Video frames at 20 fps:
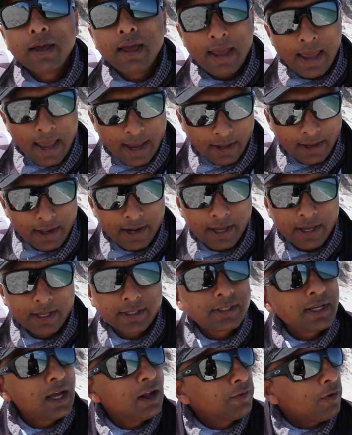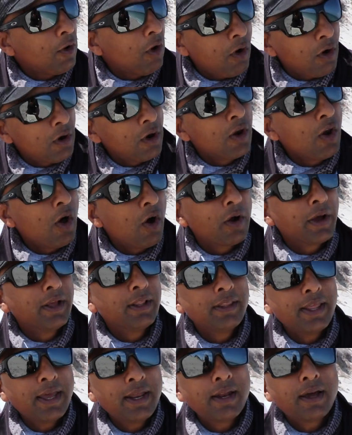anchoring itself all along,
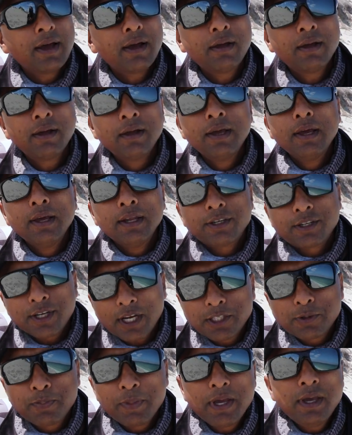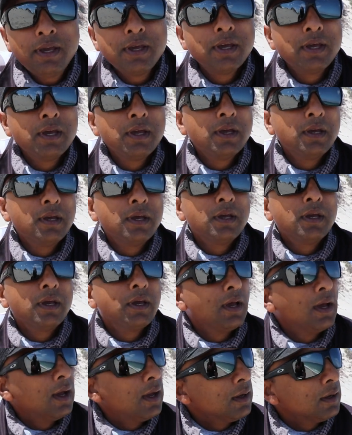and then trust me,
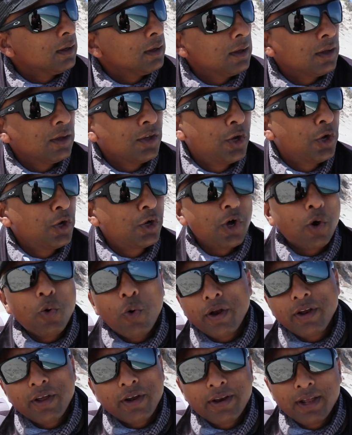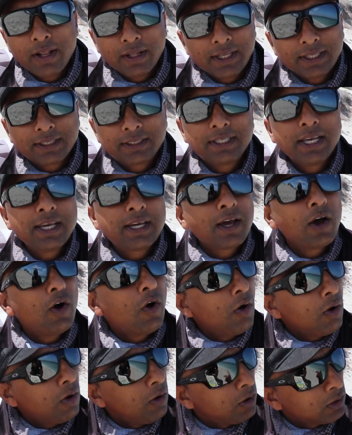you don't want to reel the sinker
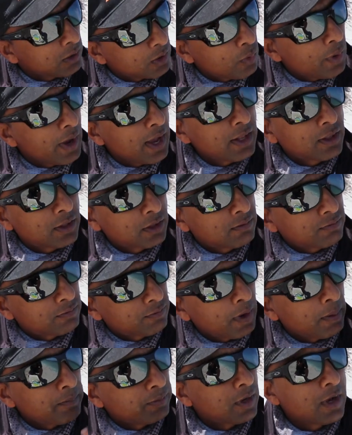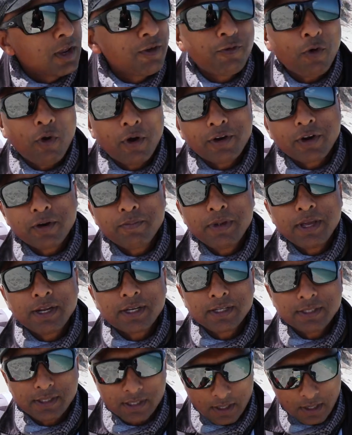all the way from 300, 400
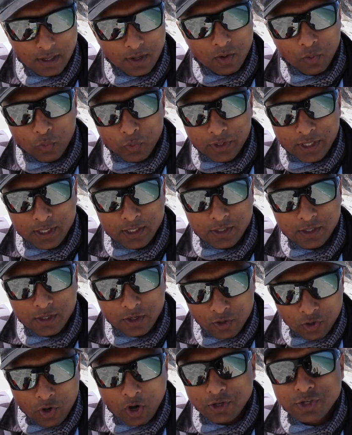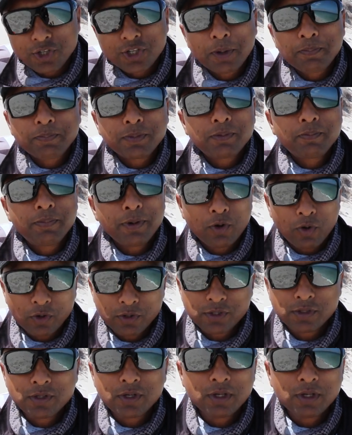meters with it not trip, because